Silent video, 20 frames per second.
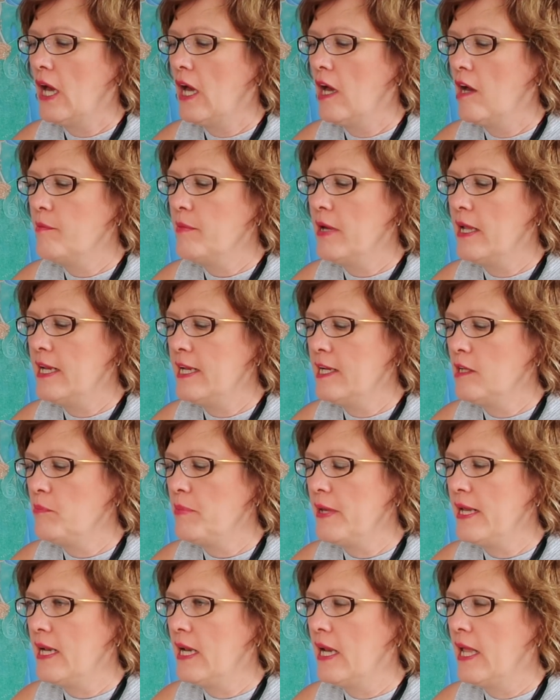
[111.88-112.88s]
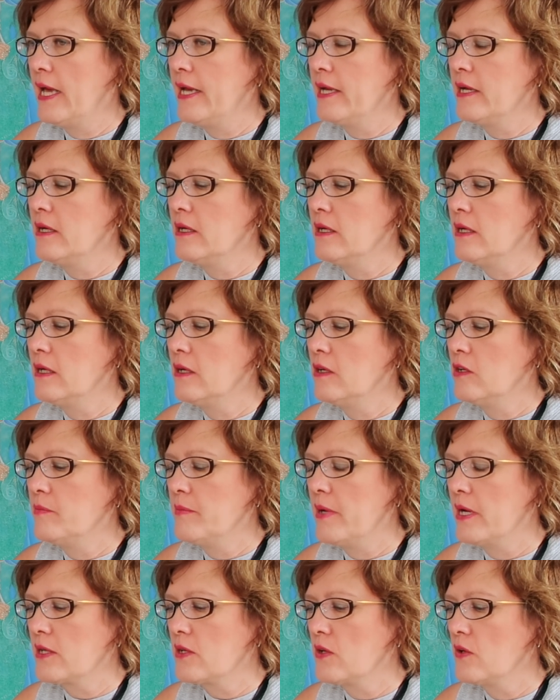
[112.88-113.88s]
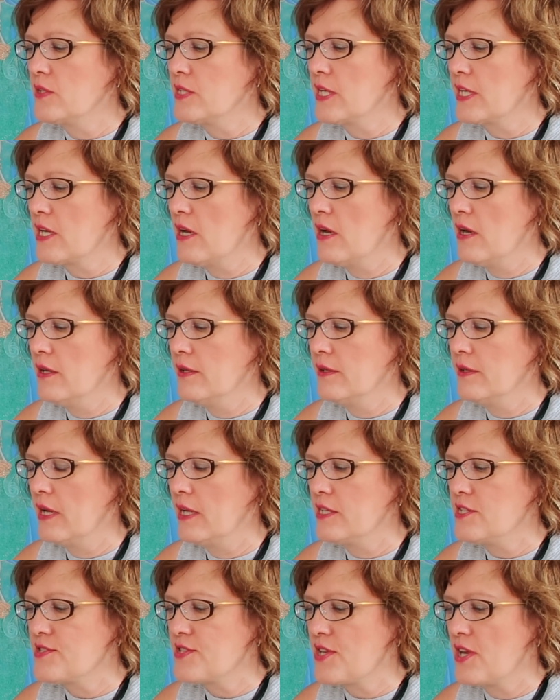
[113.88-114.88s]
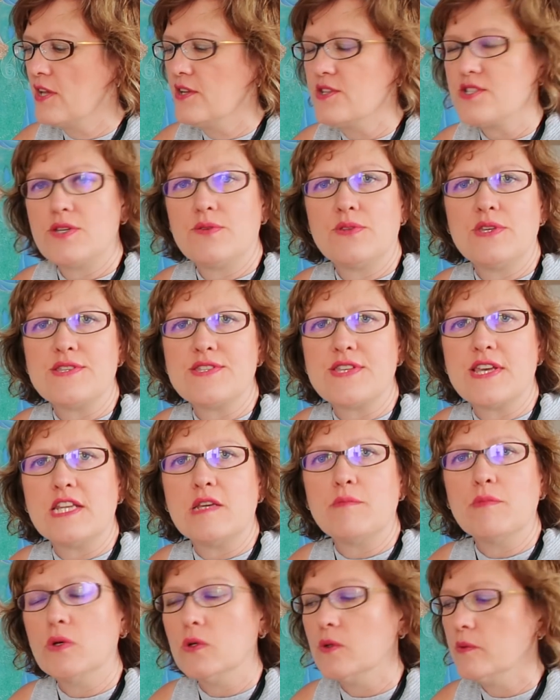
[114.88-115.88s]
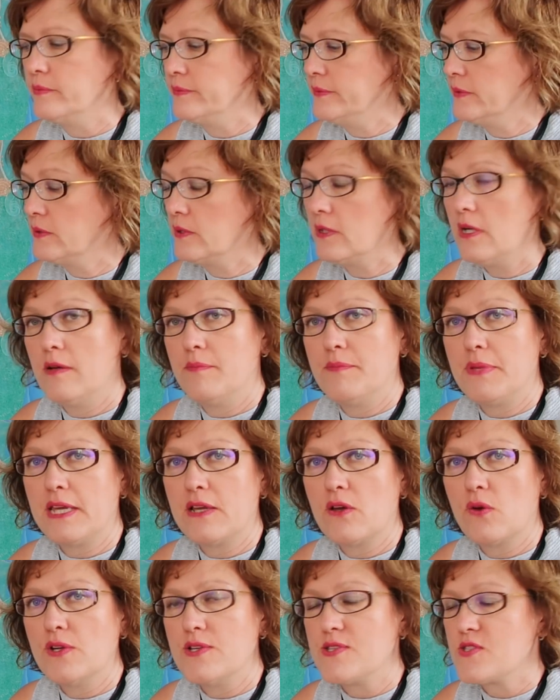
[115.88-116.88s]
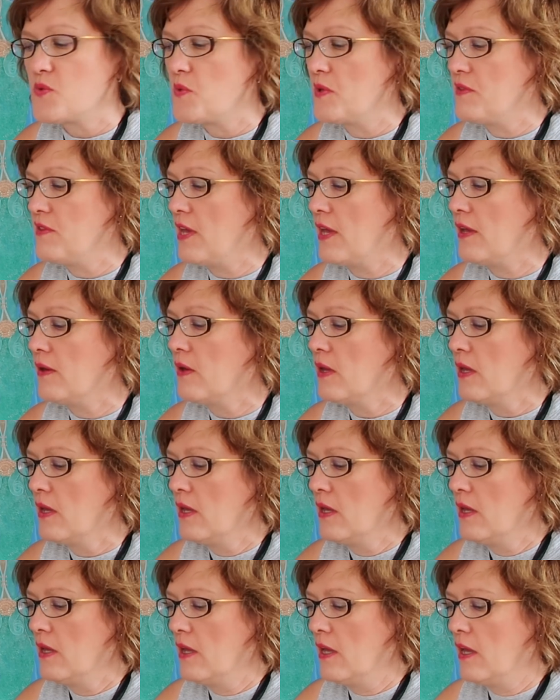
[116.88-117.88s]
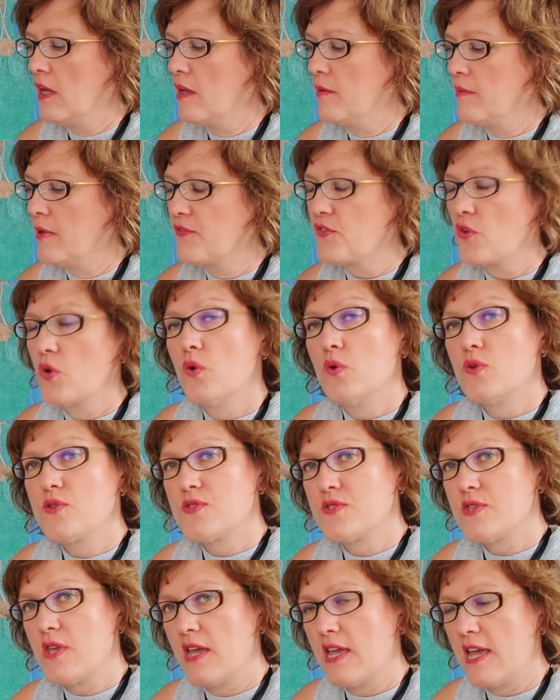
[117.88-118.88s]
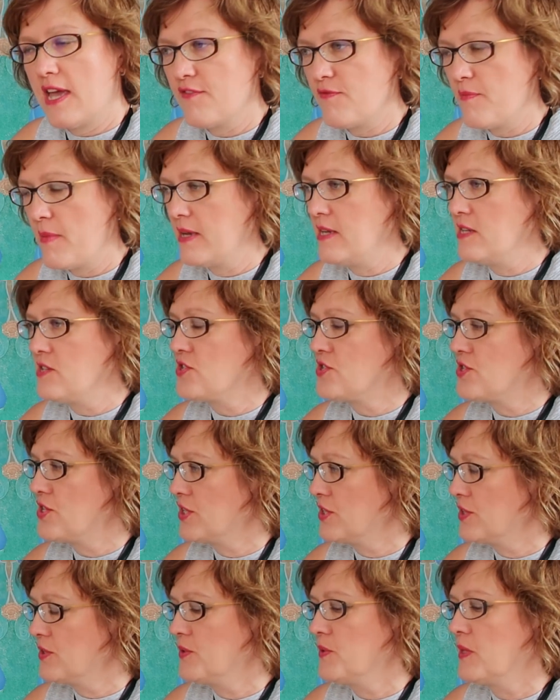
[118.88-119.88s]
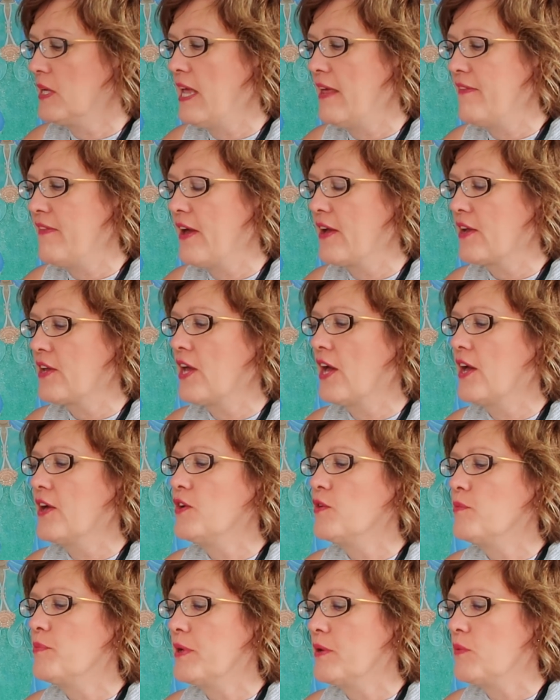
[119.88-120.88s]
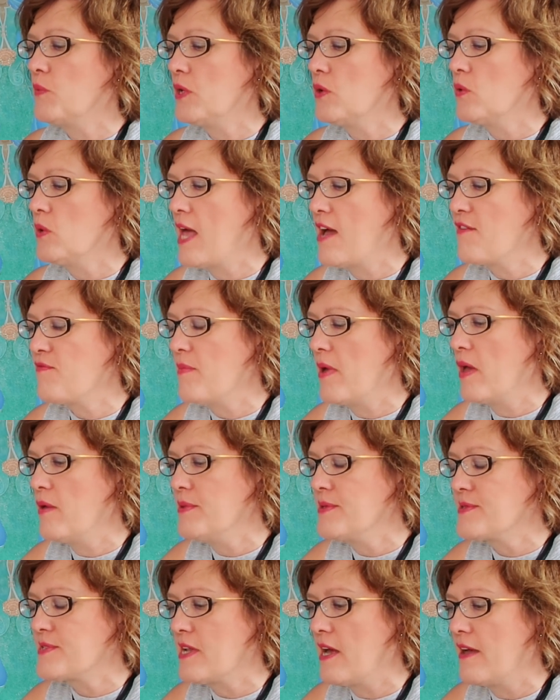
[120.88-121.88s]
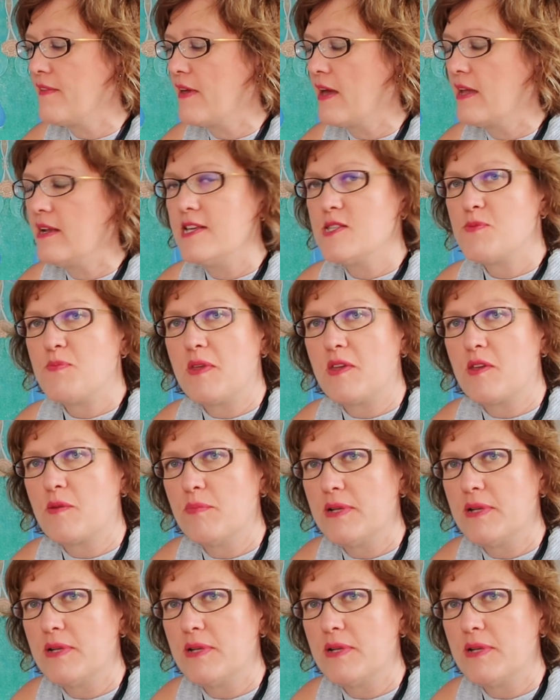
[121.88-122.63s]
a little bit like, oh my God, I just can't do this anymore. I'm being honest with you. Of course, I have managed to let that go, but we all have moments like that, let's be